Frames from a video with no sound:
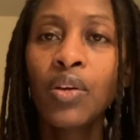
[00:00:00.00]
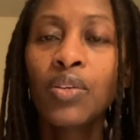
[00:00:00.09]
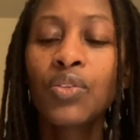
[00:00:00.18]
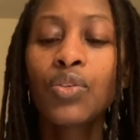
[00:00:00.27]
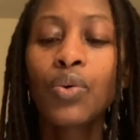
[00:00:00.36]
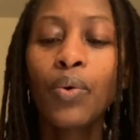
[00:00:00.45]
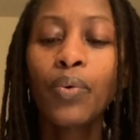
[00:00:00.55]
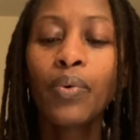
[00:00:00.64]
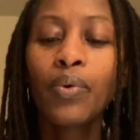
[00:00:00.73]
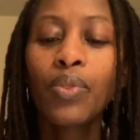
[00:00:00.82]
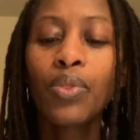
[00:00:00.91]
So
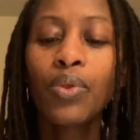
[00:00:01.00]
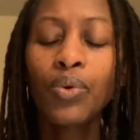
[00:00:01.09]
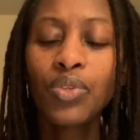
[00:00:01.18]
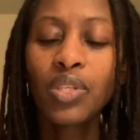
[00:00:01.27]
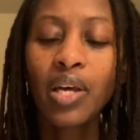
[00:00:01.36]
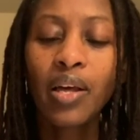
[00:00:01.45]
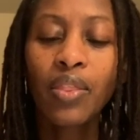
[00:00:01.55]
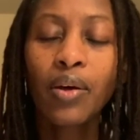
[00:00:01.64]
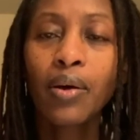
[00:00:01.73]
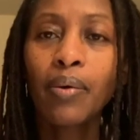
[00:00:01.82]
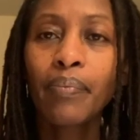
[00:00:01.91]
those are the